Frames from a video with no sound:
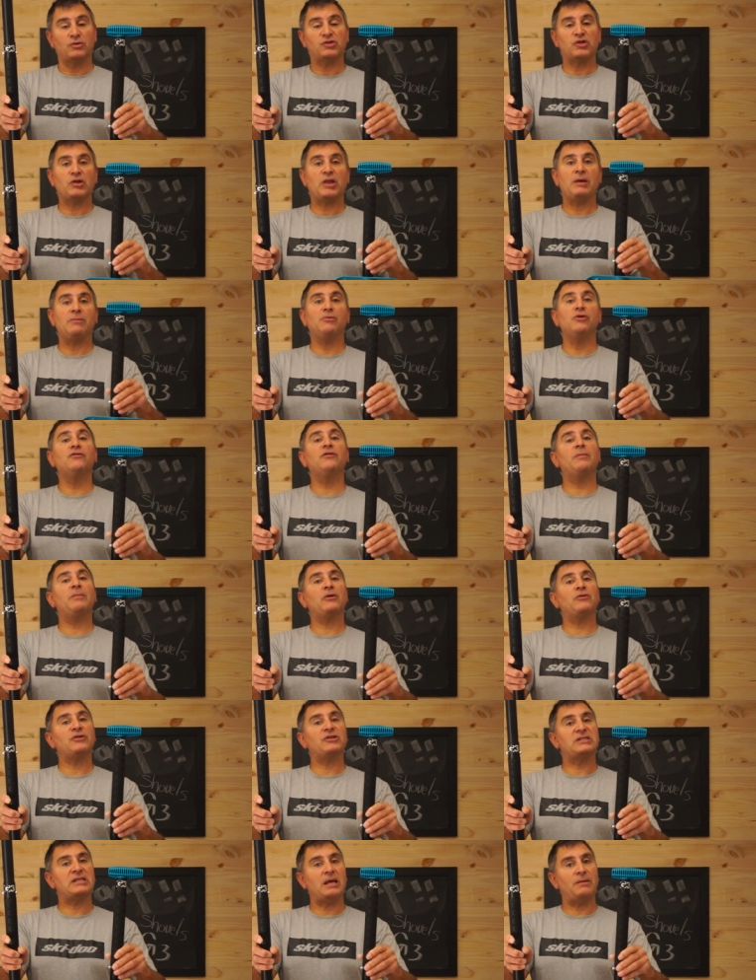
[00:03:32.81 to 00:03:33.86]
So they move
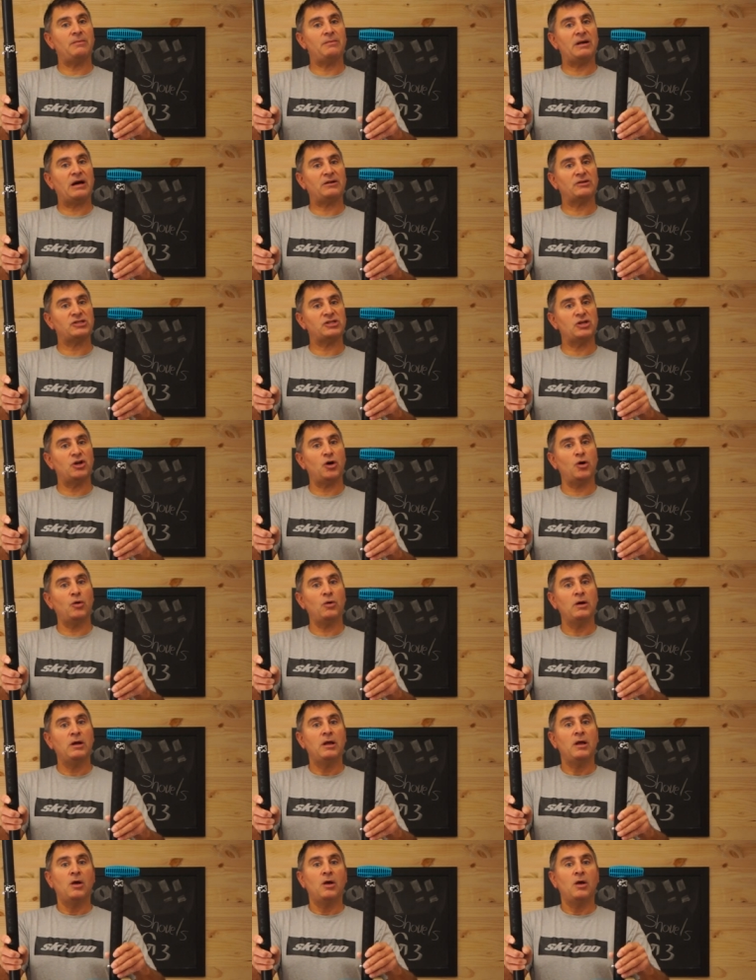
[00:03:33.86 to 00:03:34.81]
about the same amount of snow.